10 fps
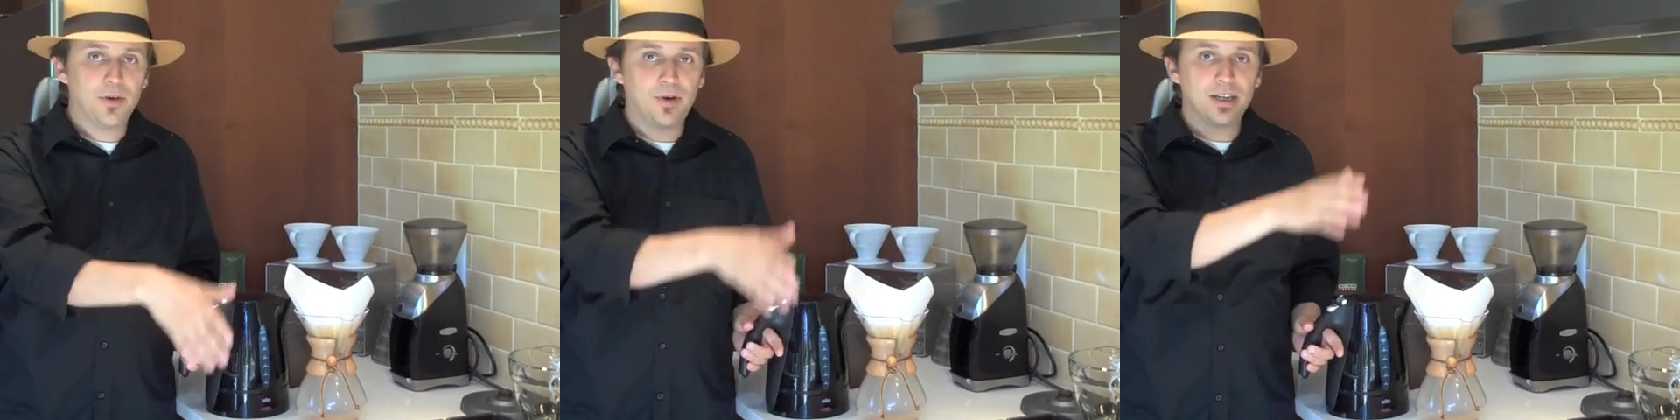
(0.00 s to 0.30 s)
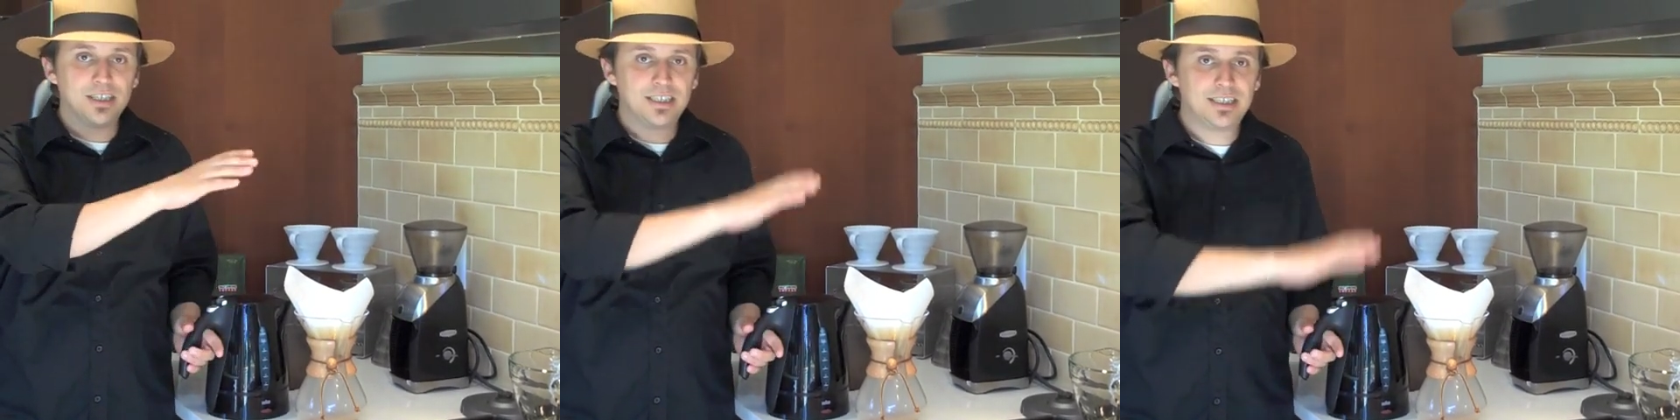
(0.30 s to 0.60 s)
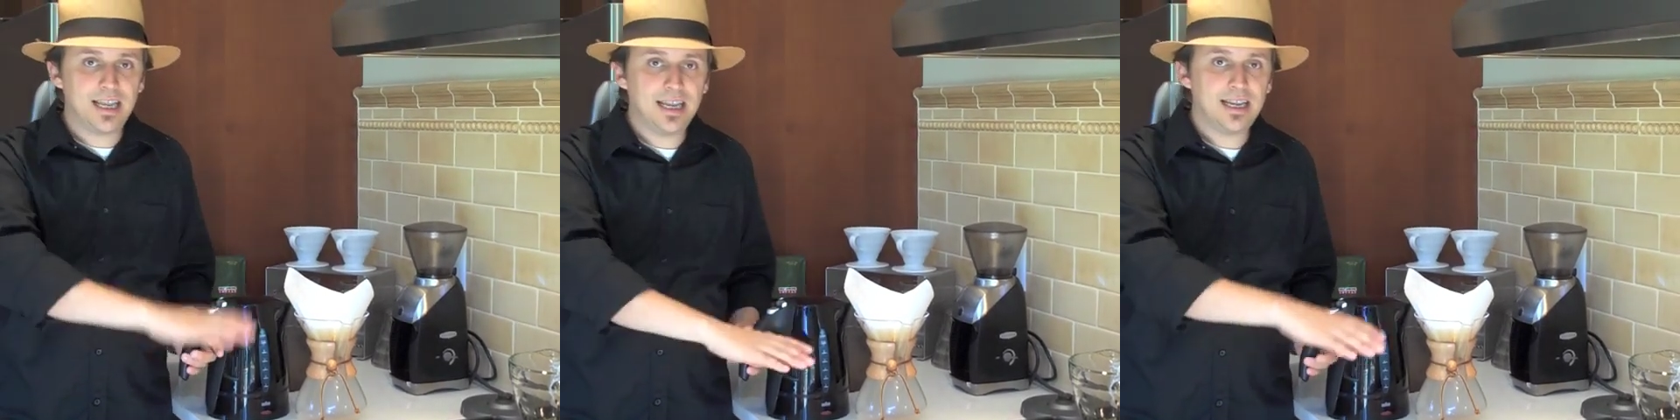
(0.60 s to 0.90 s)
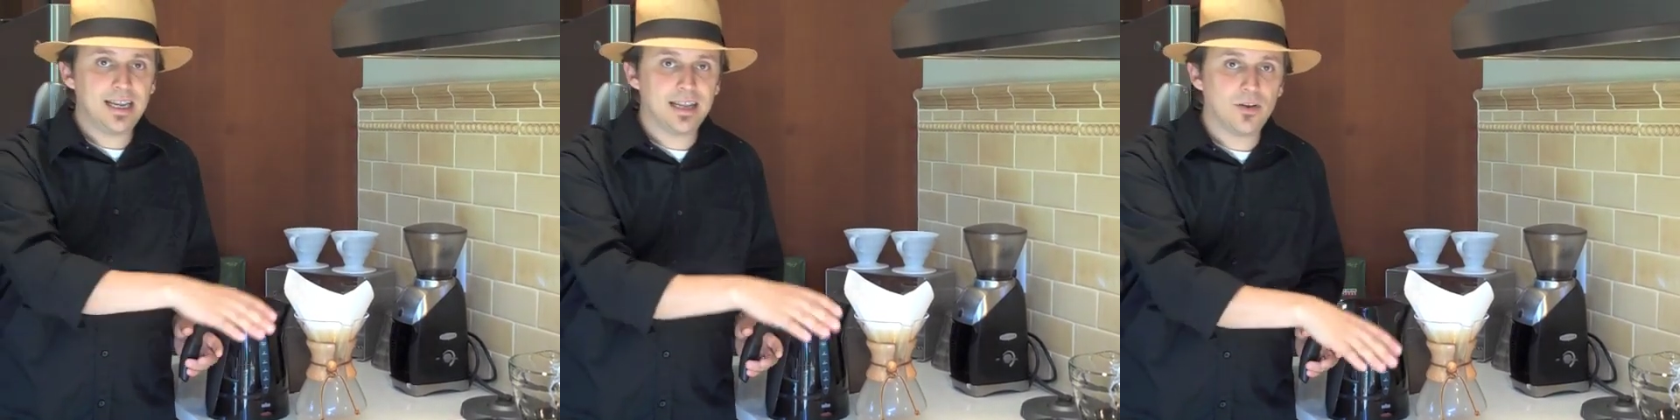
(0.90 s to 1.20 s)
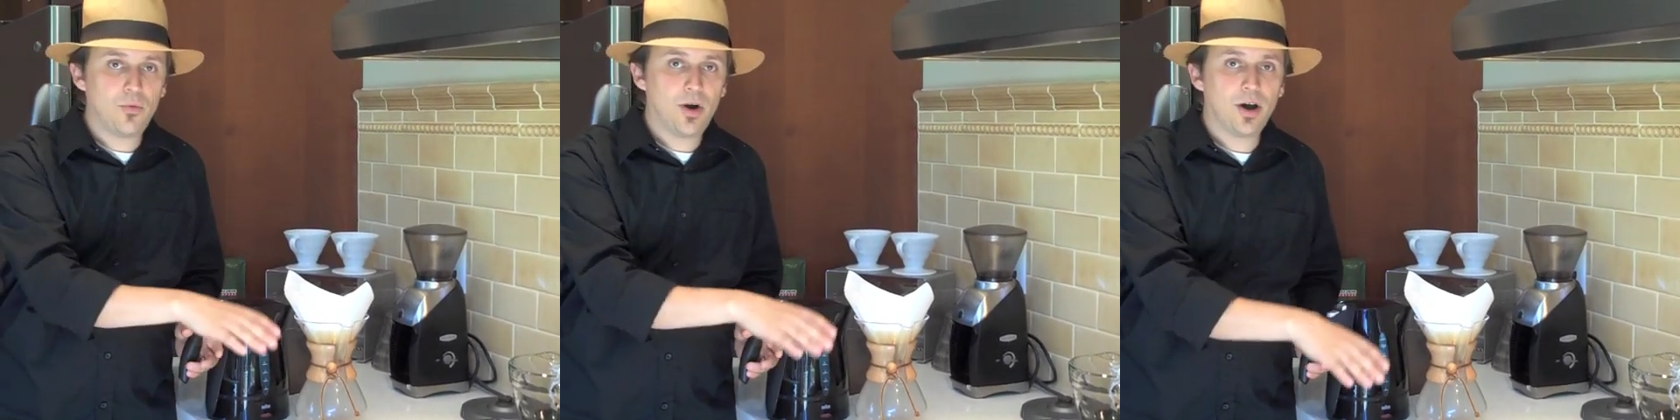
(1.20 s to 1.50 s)
They'll actually stay in
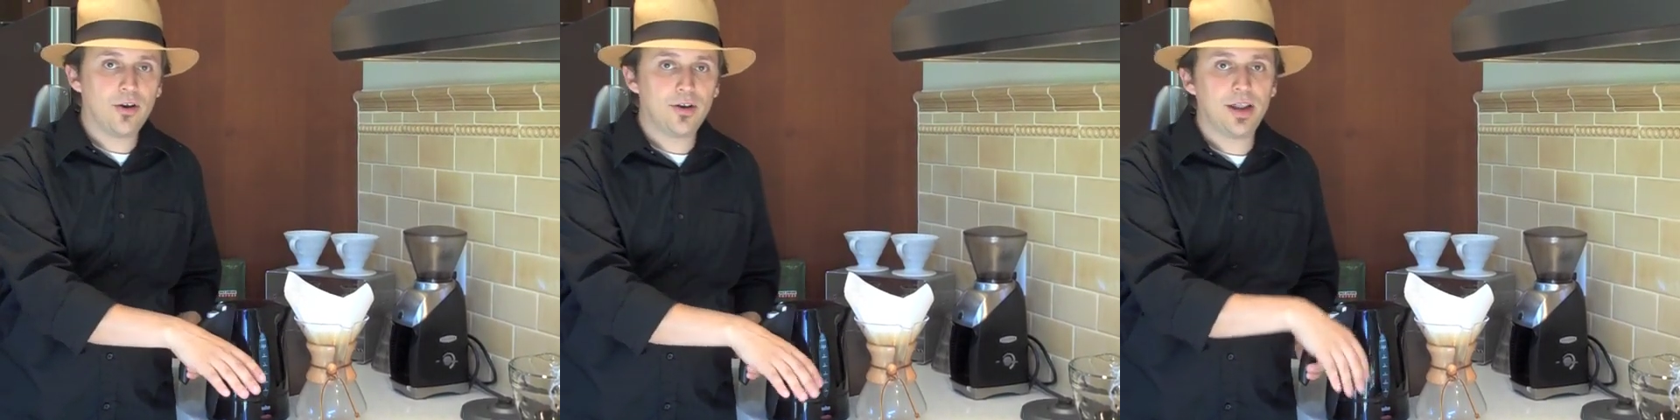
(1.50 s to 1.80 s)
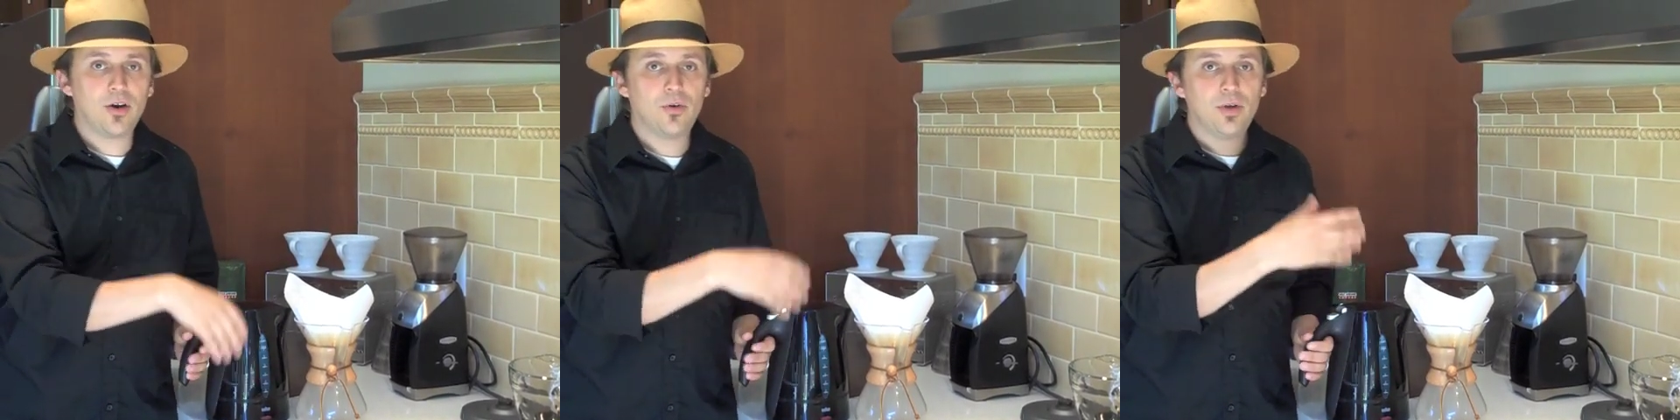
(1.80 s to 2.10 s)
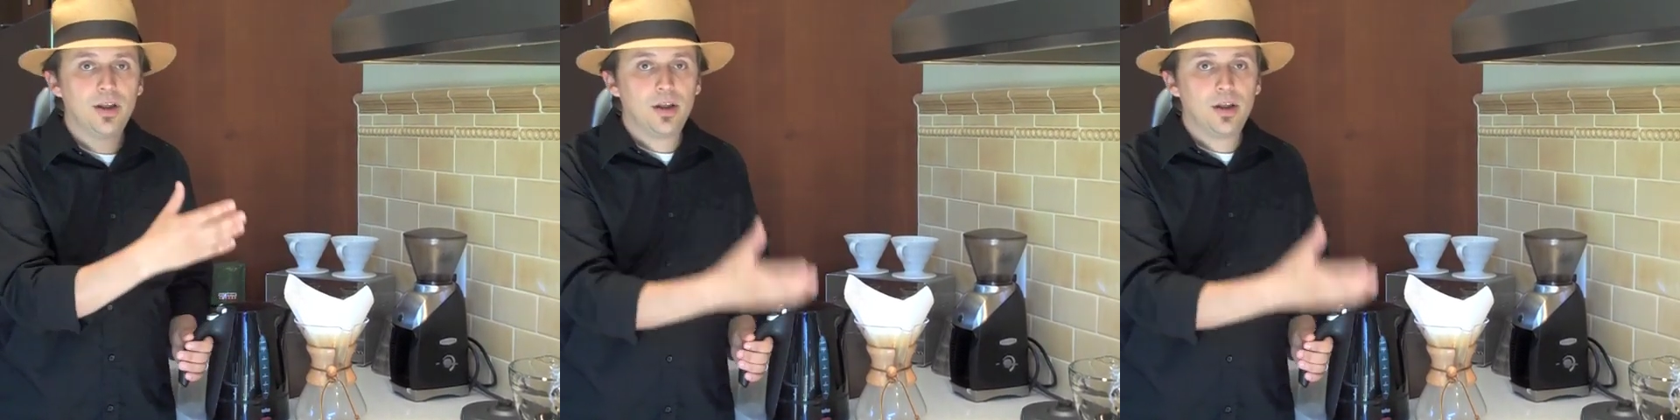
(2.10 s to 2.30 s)
the water and they'll